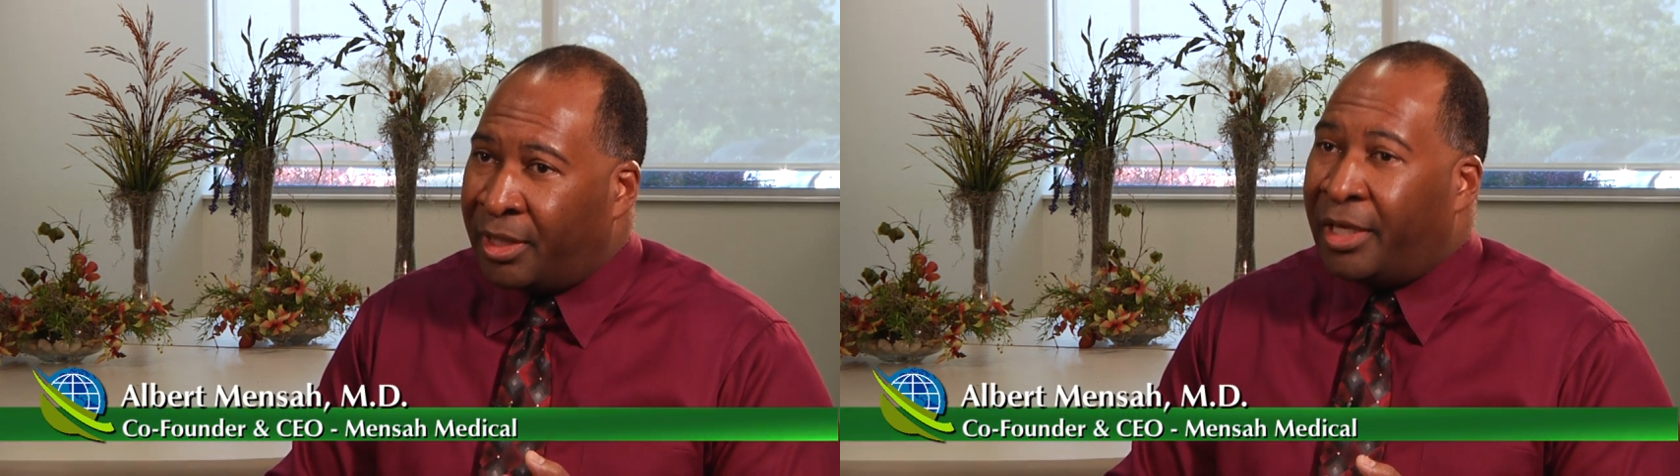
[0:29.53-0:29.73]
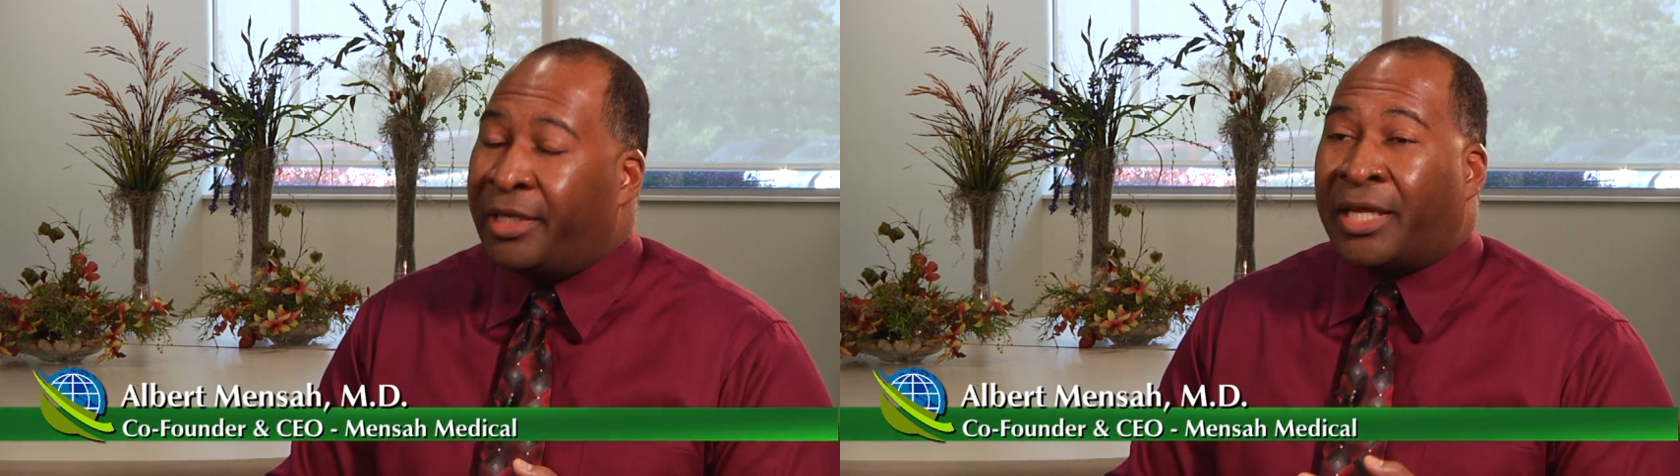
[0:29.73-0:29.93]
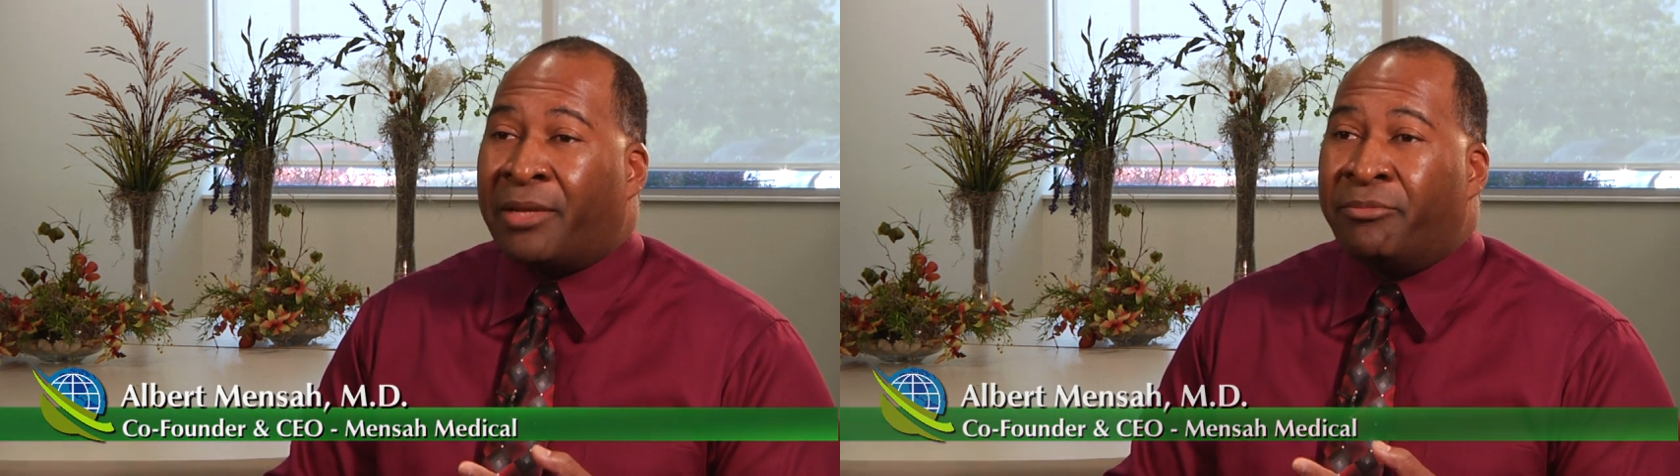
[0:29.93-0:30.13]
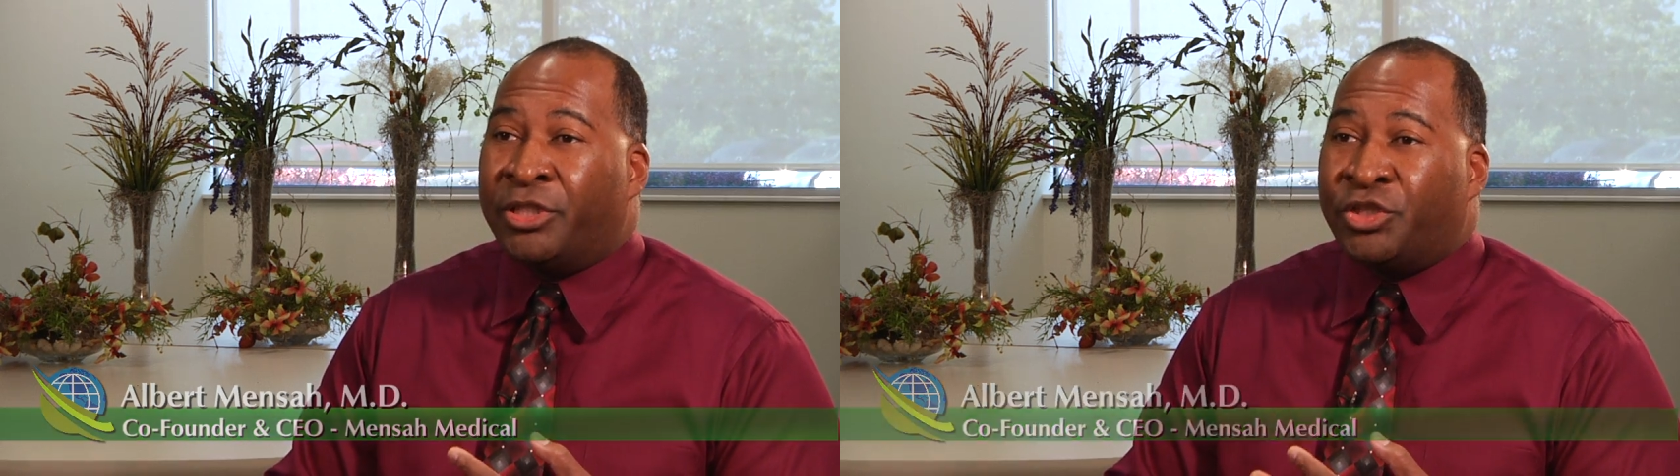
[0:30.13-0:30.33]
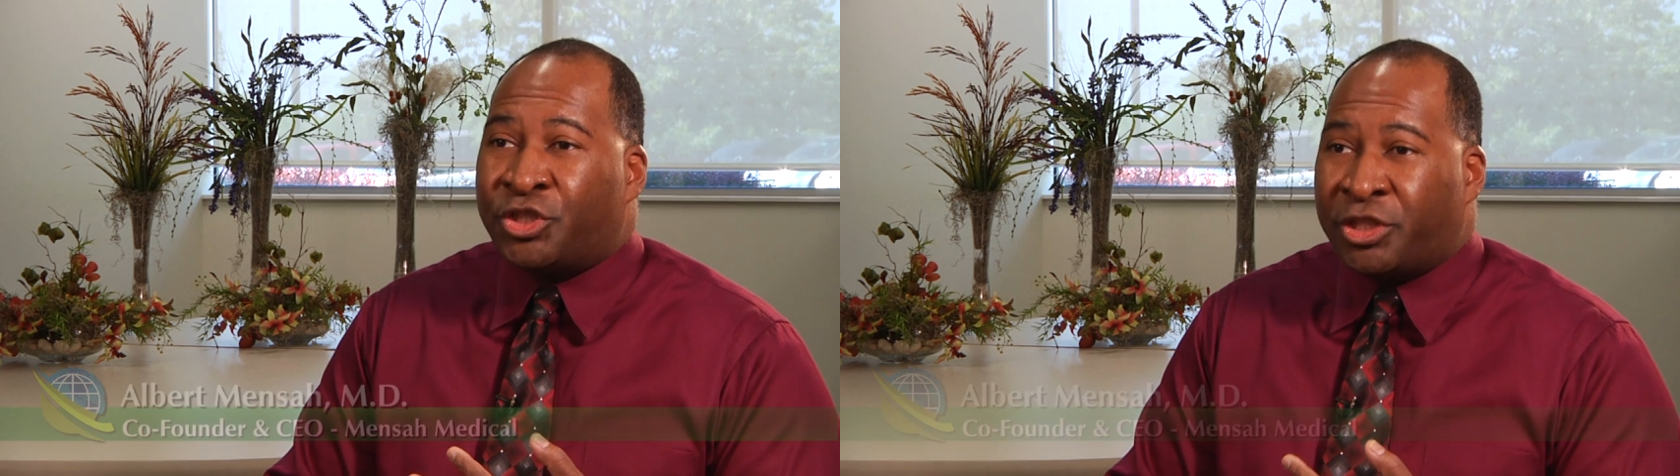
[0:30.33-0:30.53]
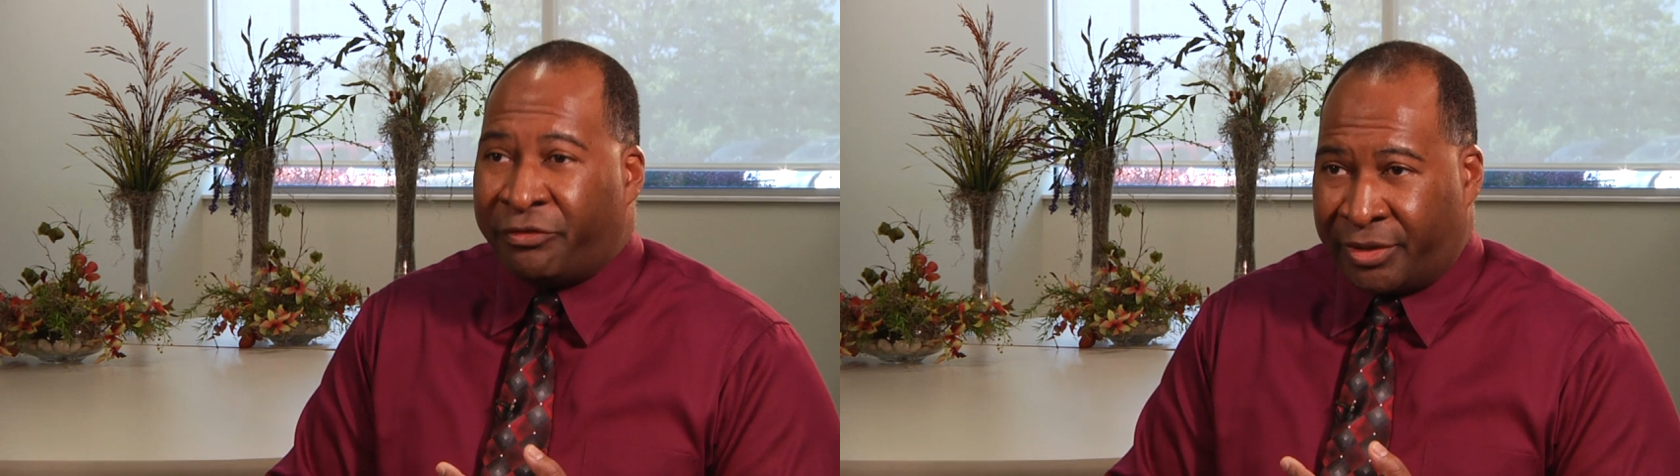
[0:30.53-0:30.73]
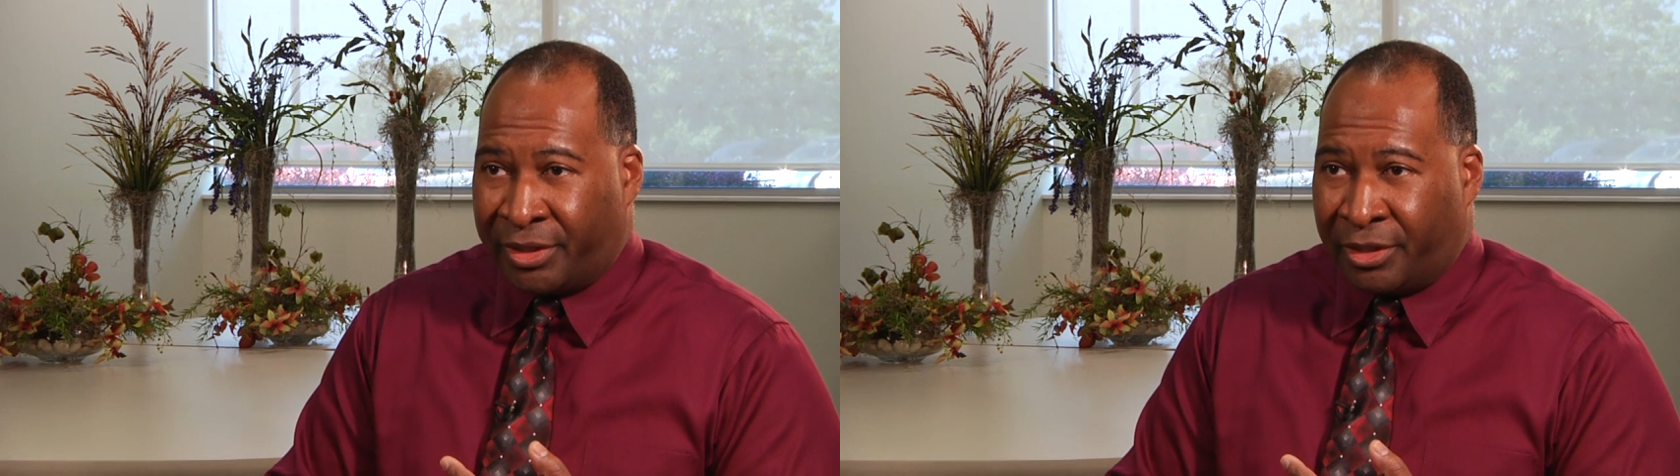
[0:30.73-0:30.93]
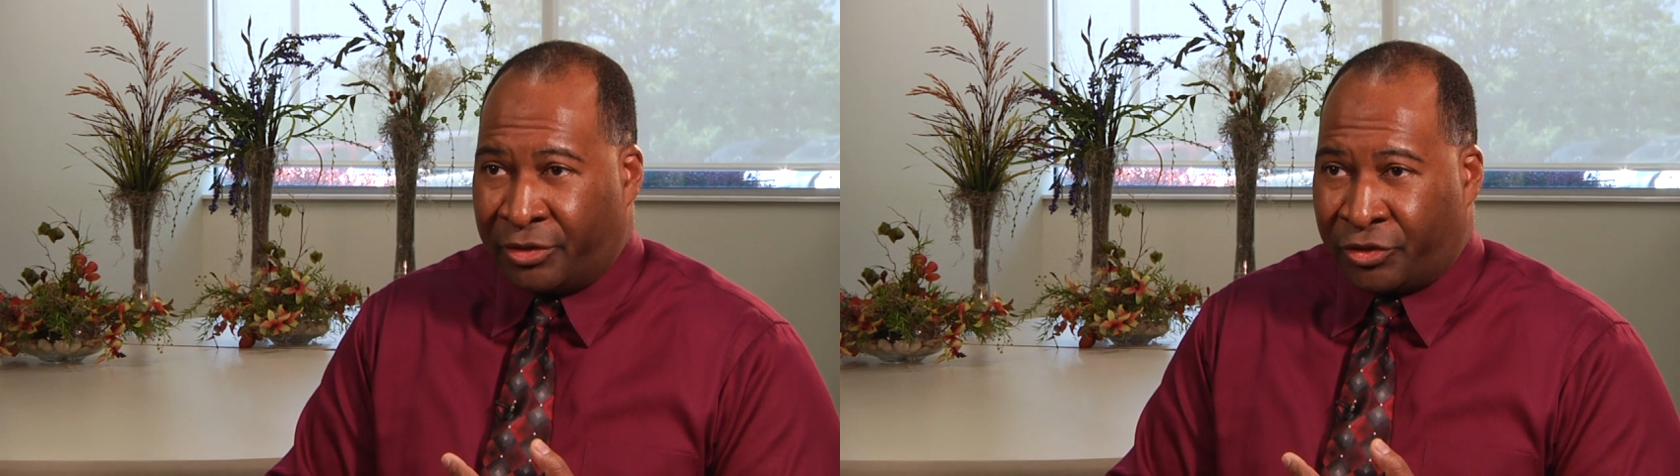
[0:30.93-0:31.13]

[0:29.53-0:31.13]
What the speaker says: it can be shifted in